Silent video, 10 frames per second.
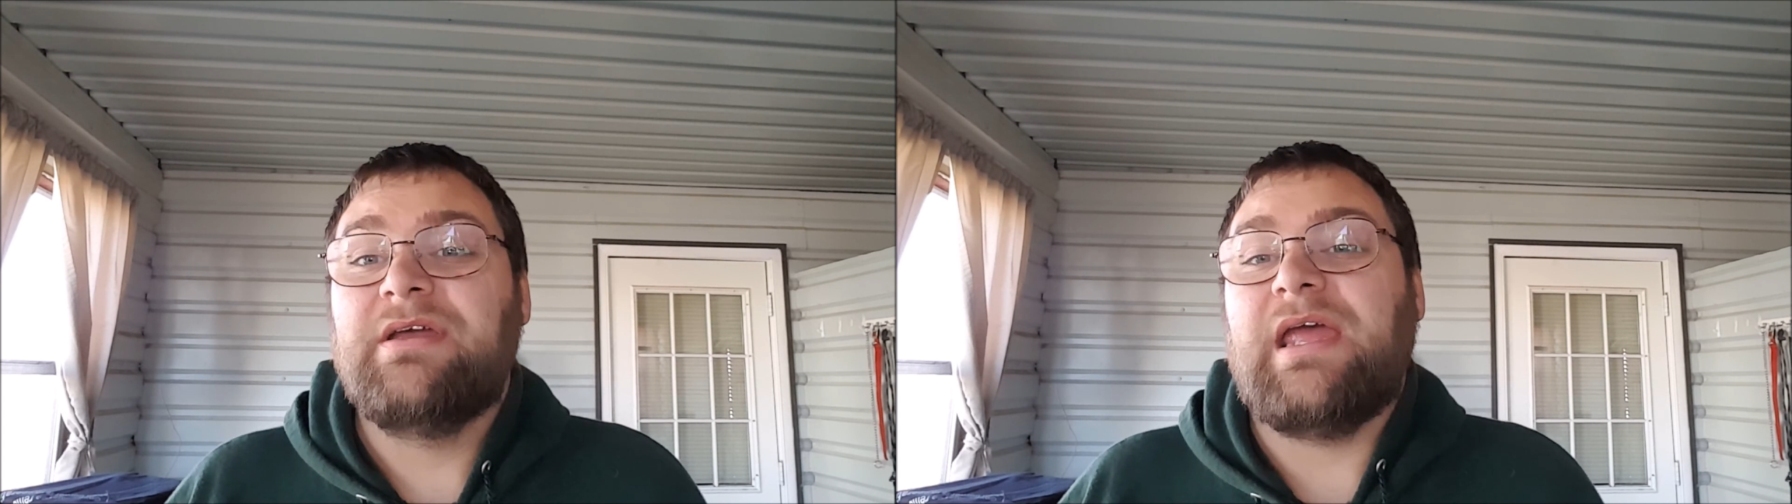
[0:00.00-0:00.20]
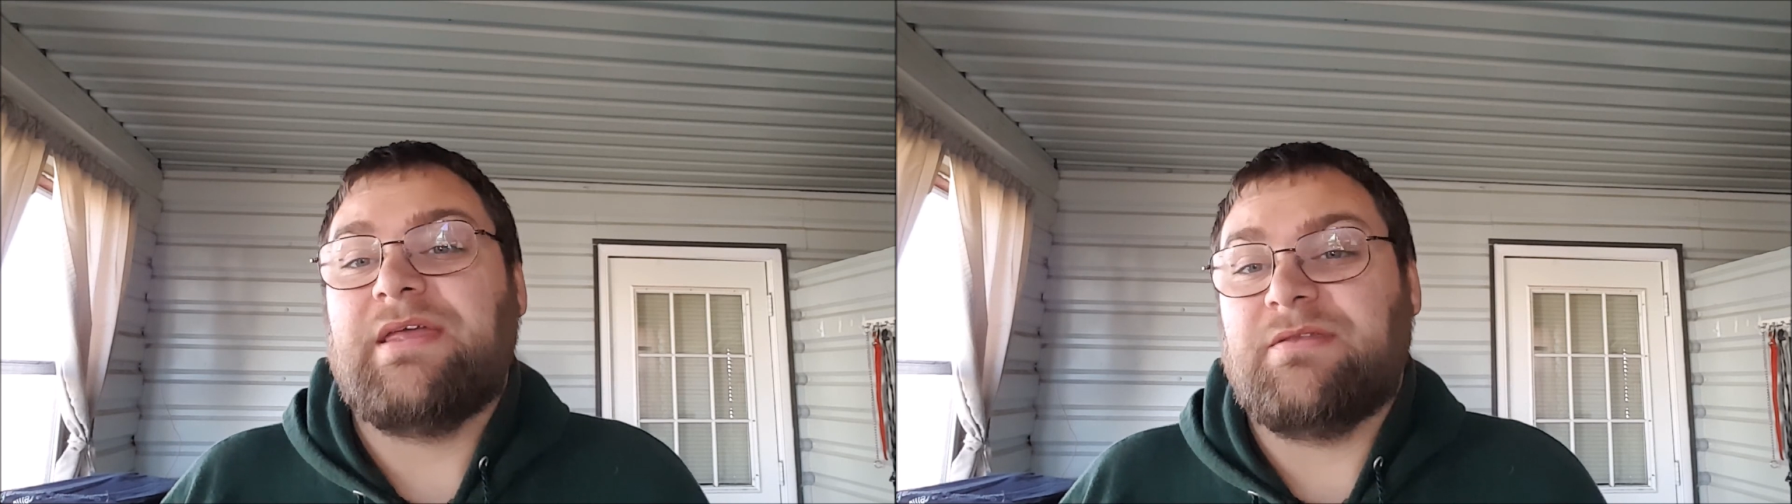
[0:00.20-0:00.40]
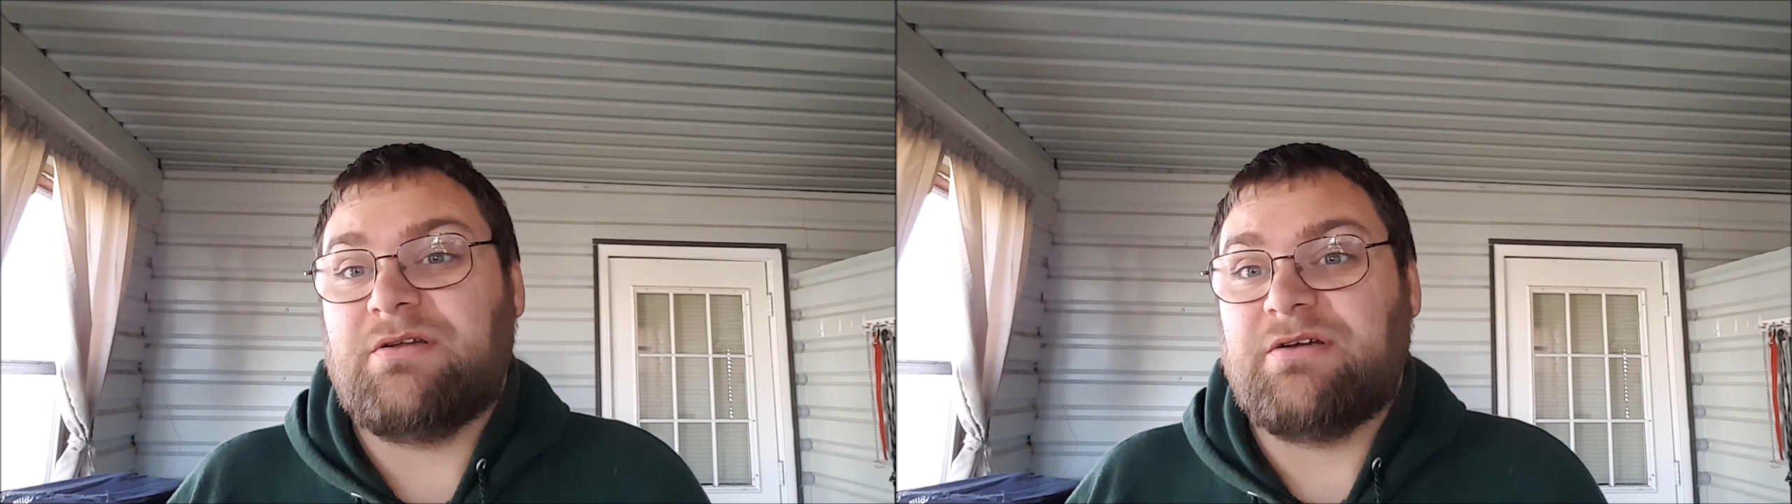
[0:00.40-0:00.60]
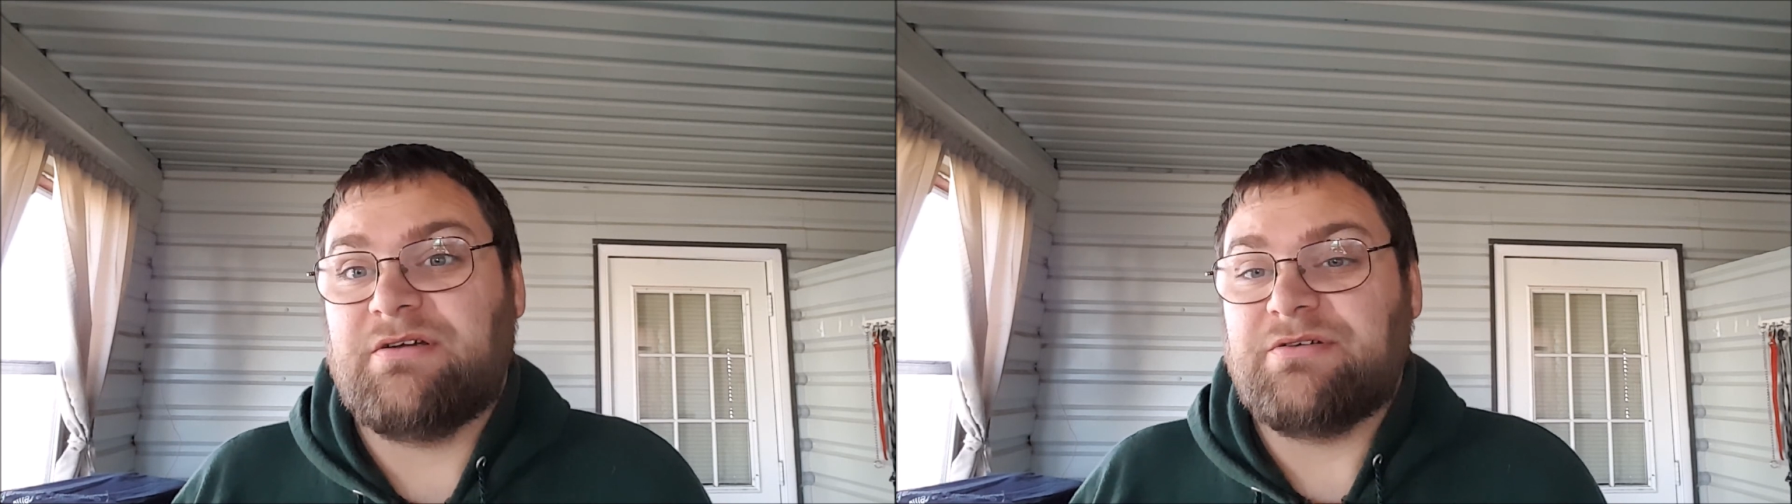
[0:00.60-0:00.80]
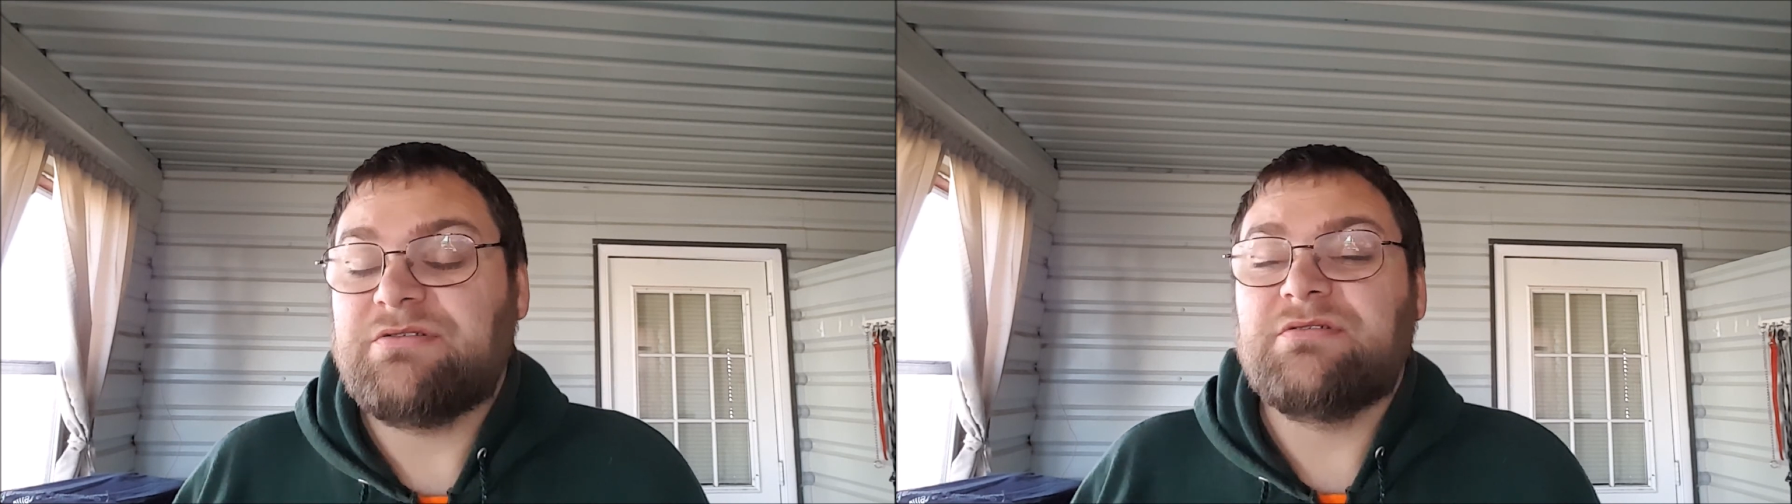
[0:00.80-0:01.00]
and the
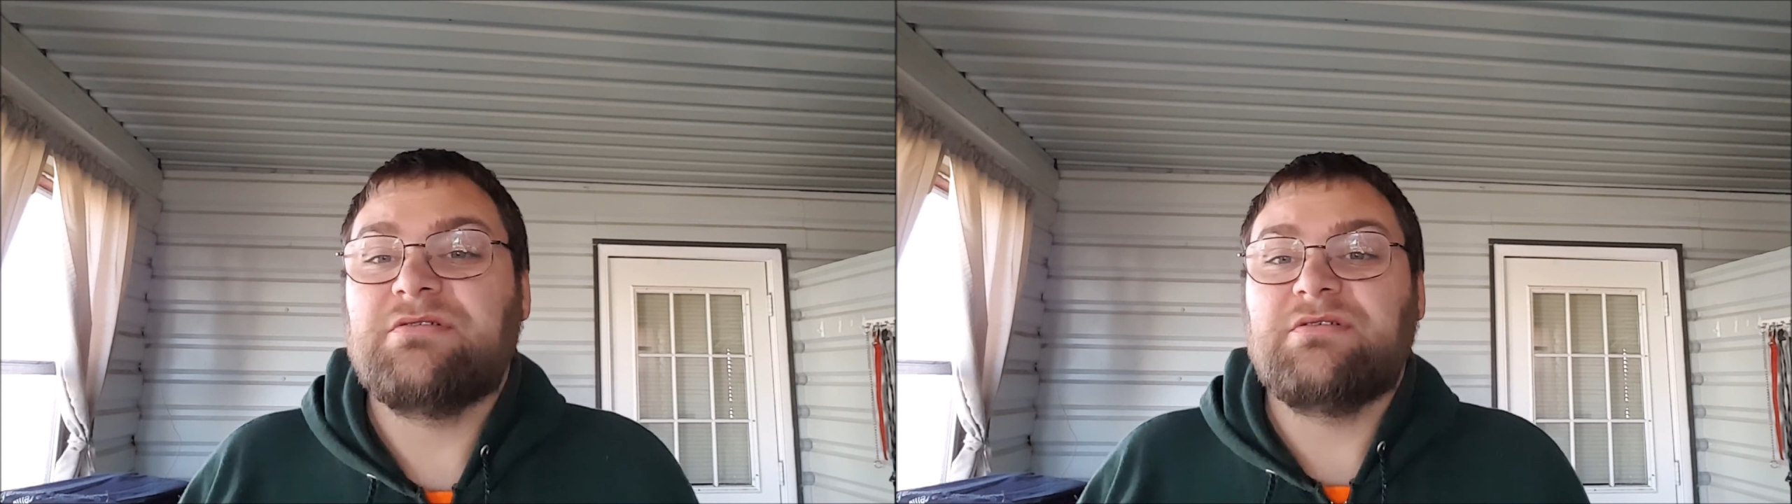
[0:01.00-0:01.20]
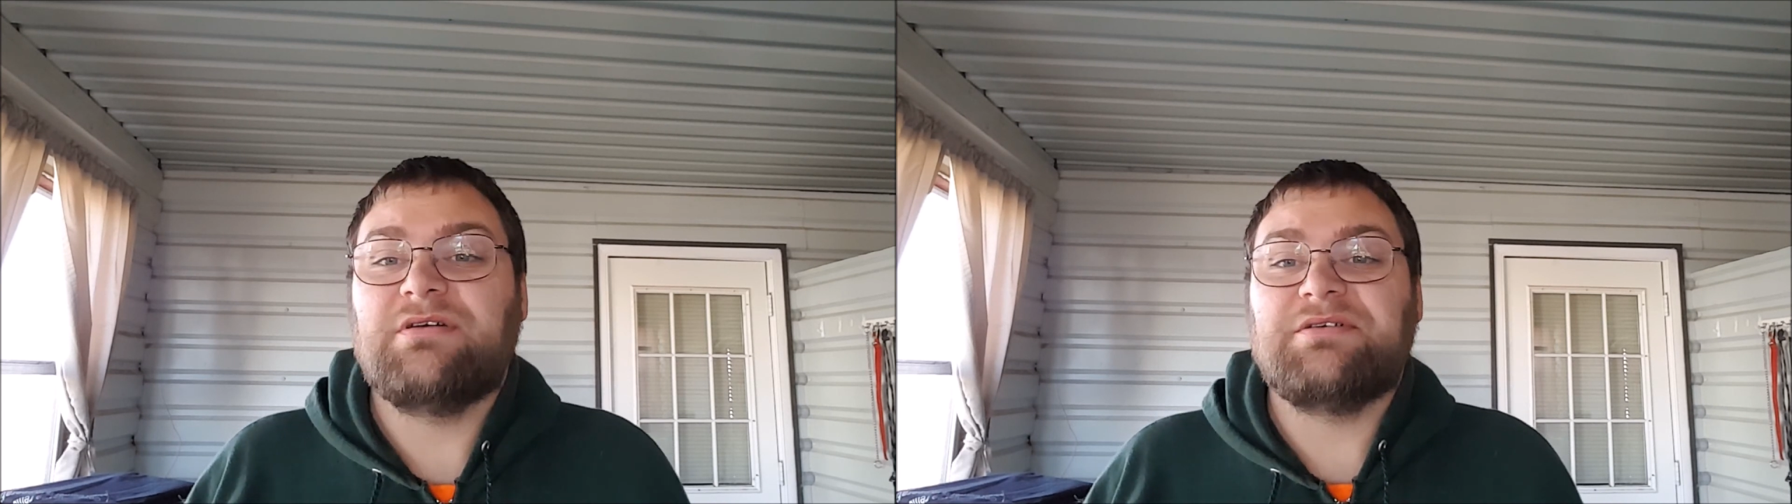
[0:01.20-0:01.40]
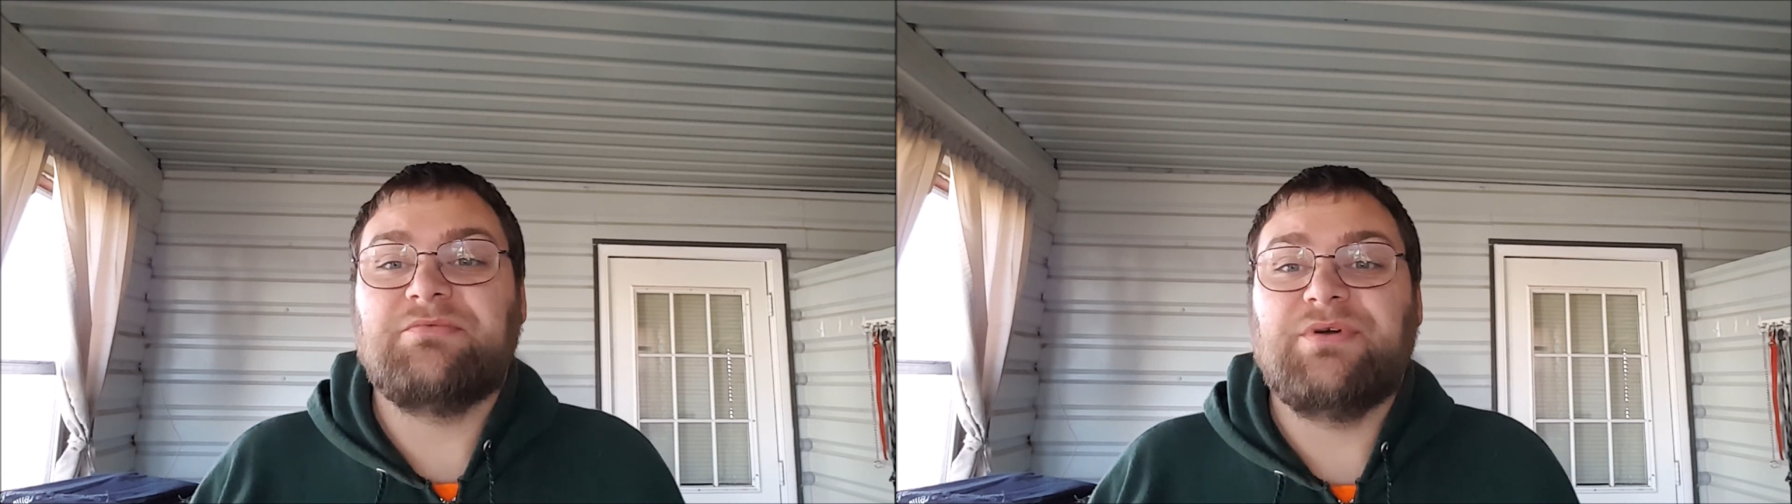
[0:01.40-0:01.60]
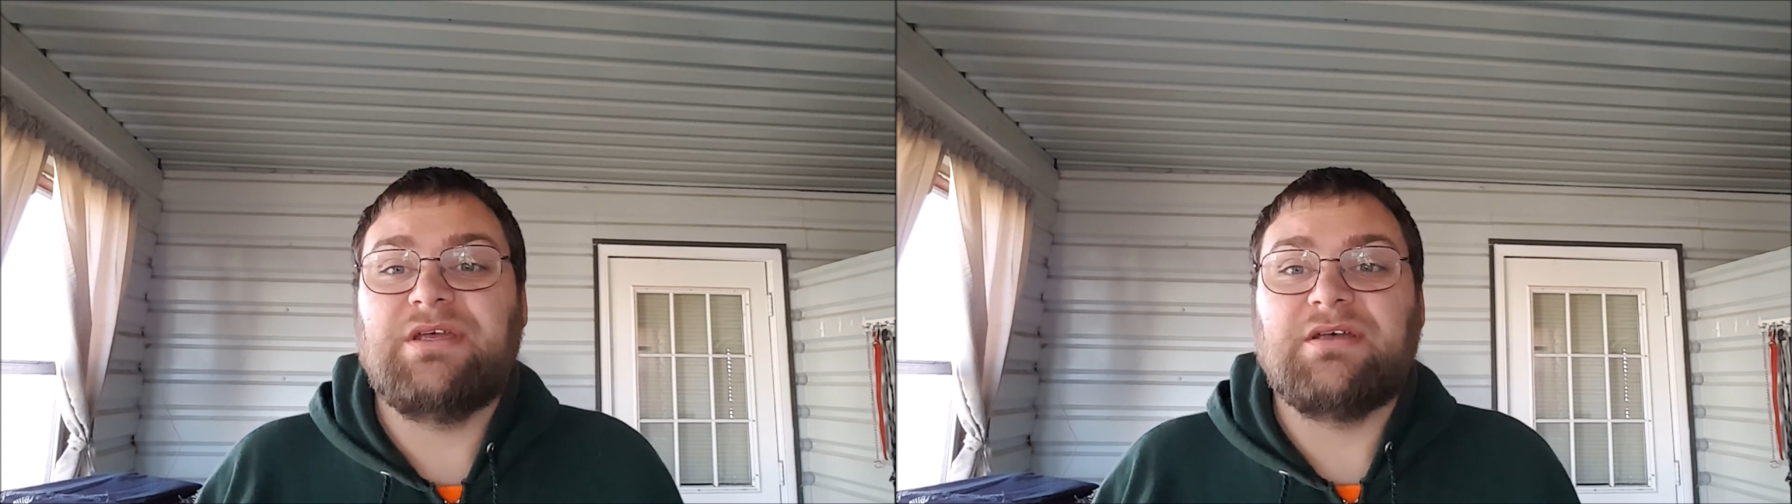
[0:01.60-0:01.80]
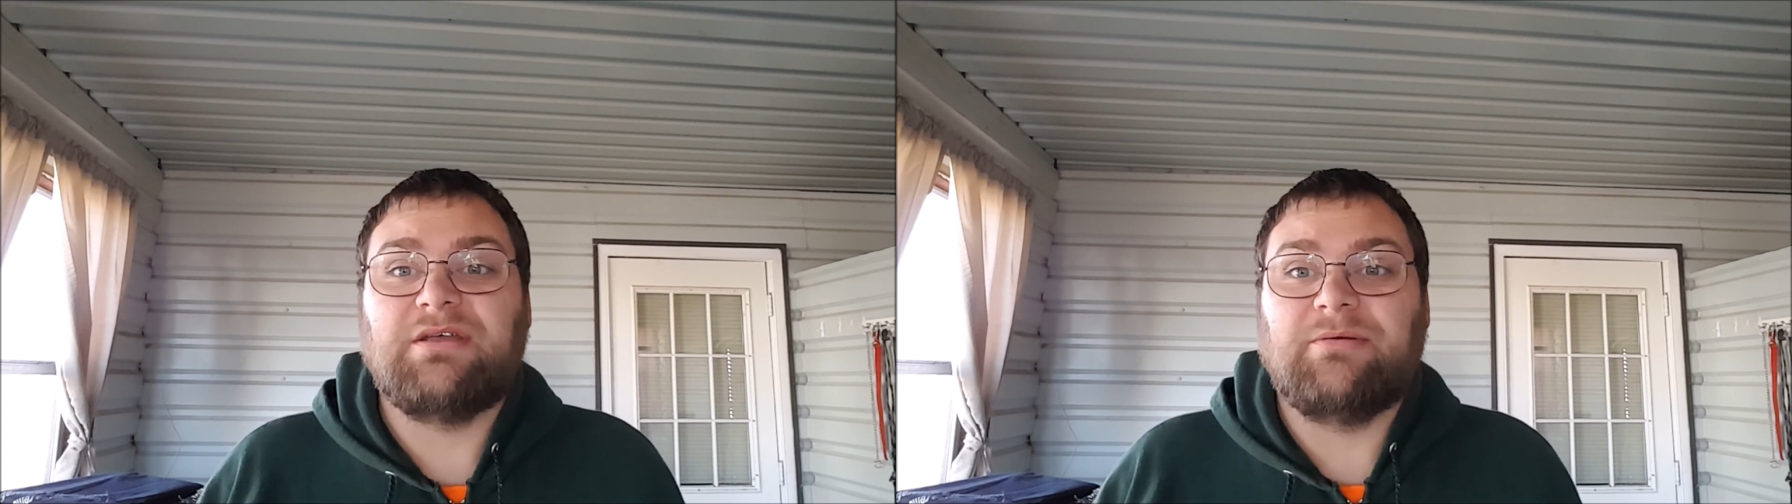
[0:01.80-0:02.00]
dogs,
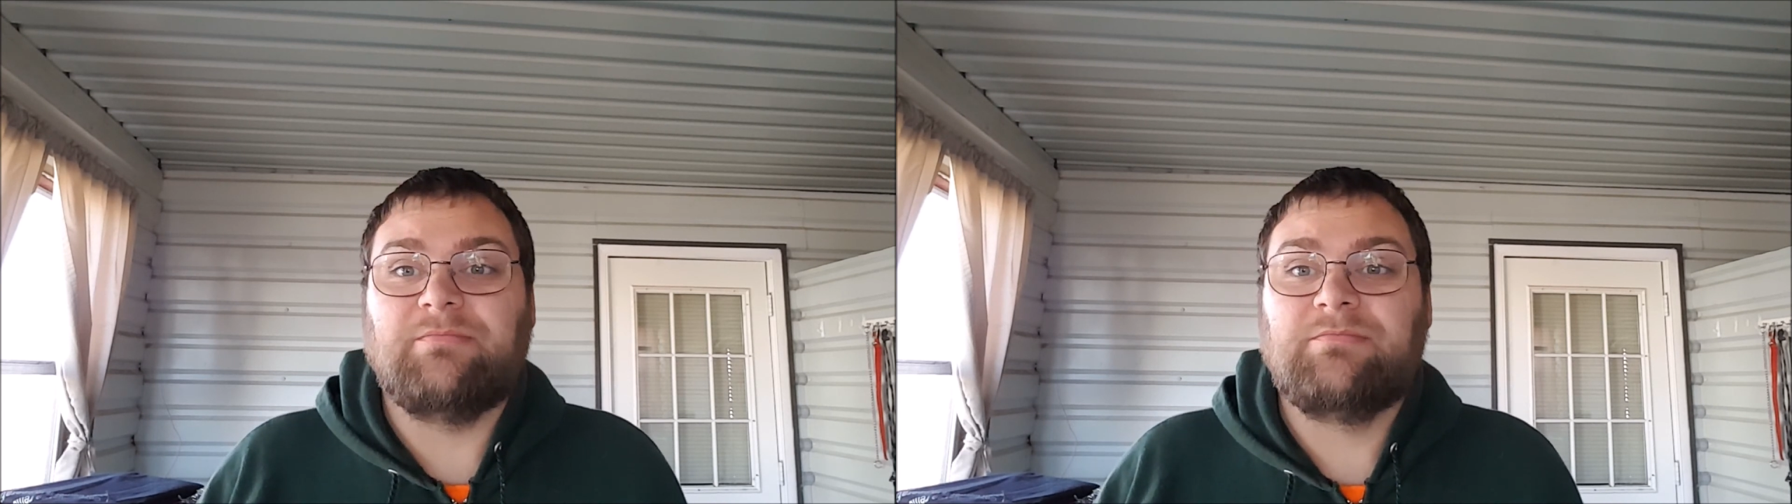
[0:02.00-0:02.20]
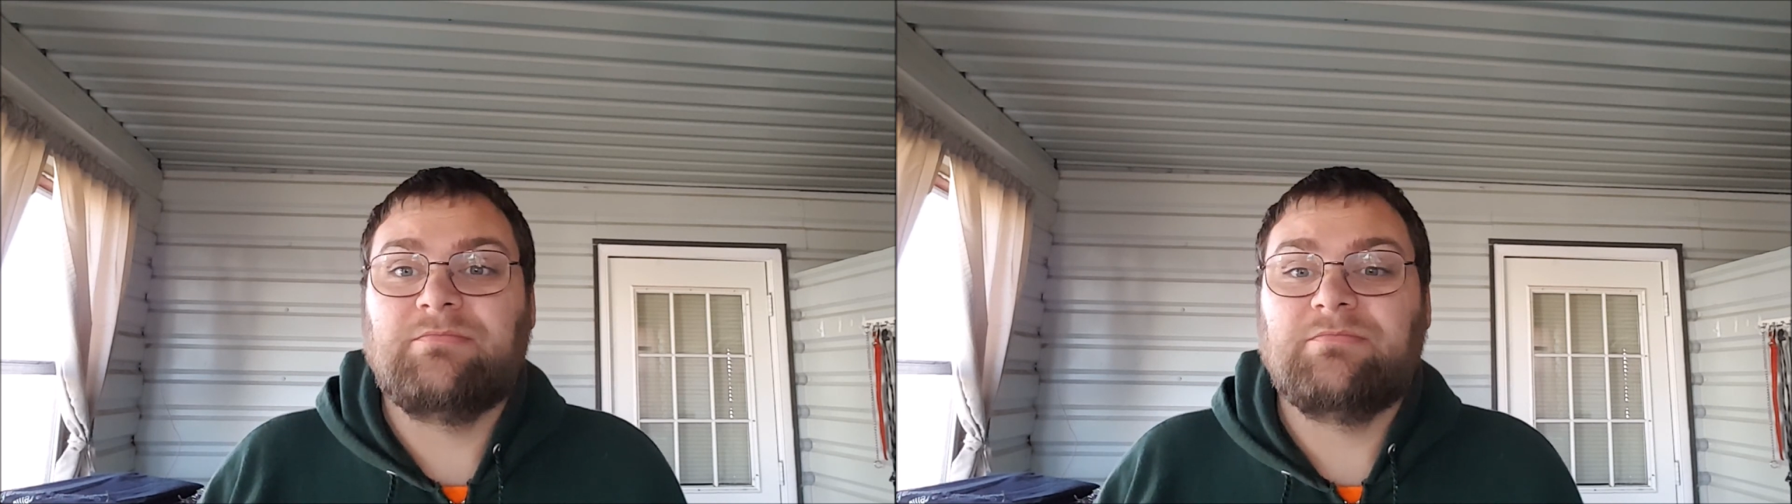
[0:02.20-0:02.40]
we'll